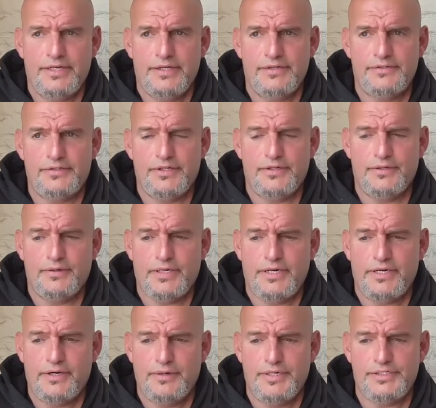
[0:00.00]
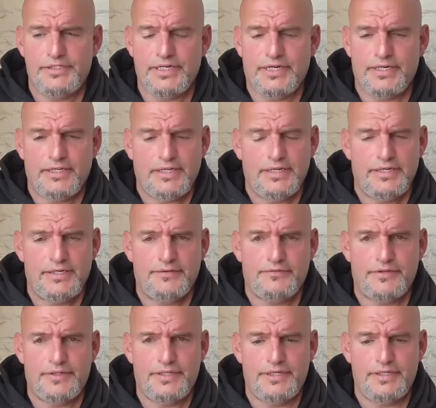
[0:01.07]
So I know he's got a lot of
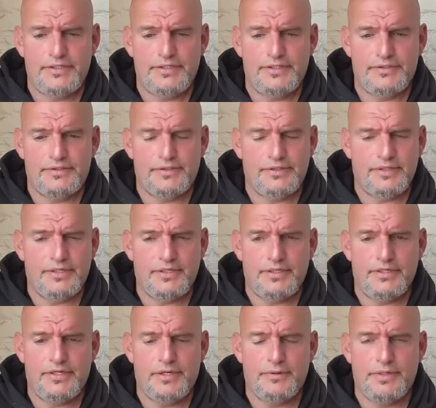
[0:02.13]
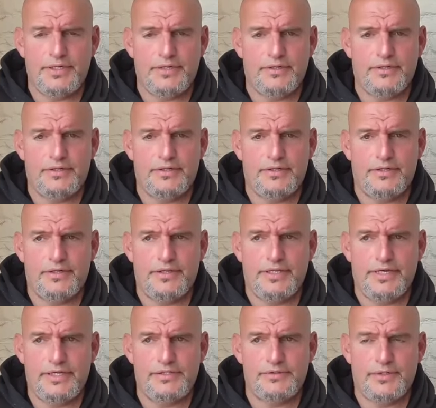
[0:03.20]
different things going on that.